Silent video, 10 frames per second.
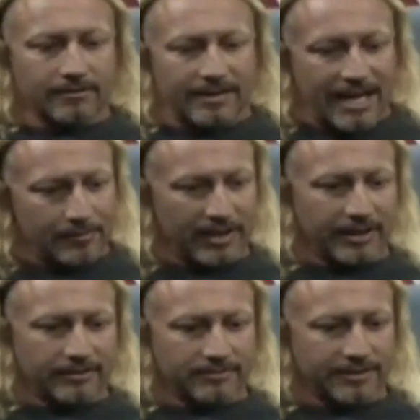that
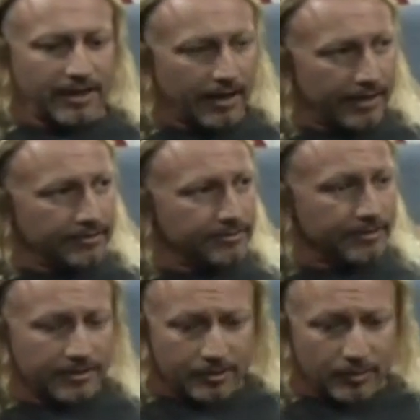many sides,
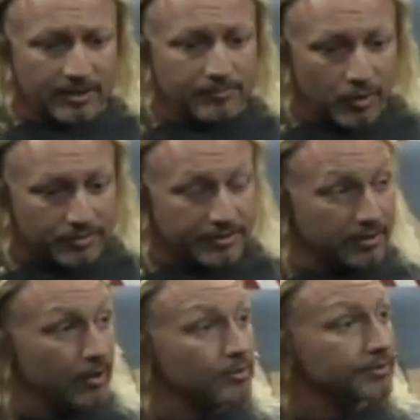the ring posts are
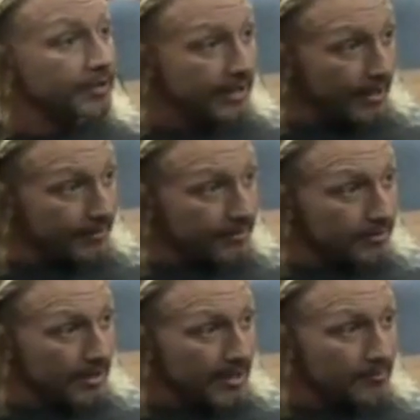closer together,
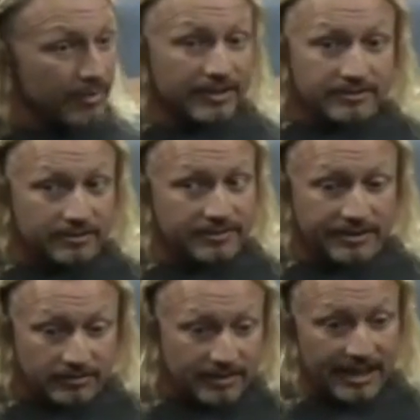plus there's
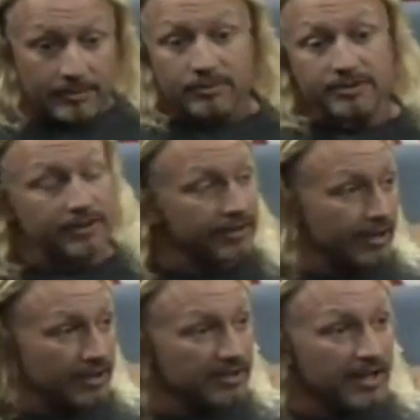steel cables under there,